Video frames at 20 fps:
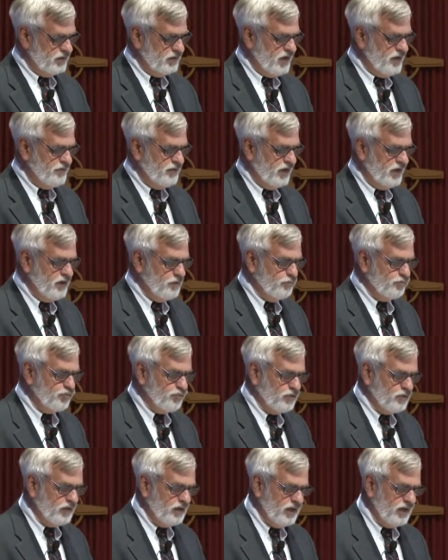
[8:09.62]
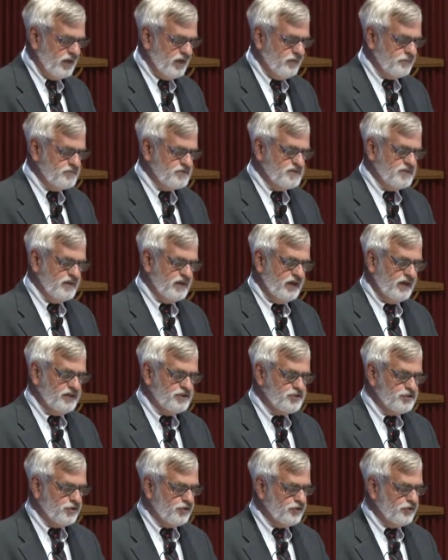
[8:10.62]
And the hymn proclaims the
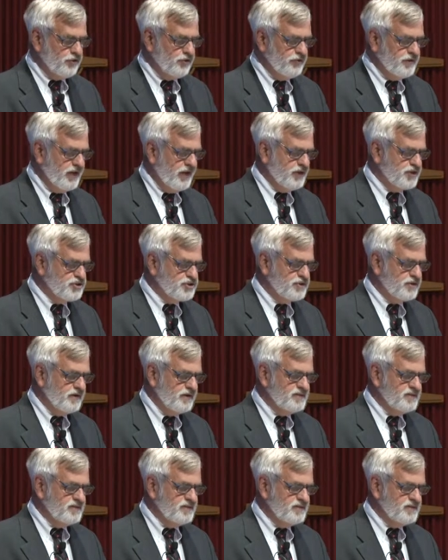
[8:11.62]
eternal nature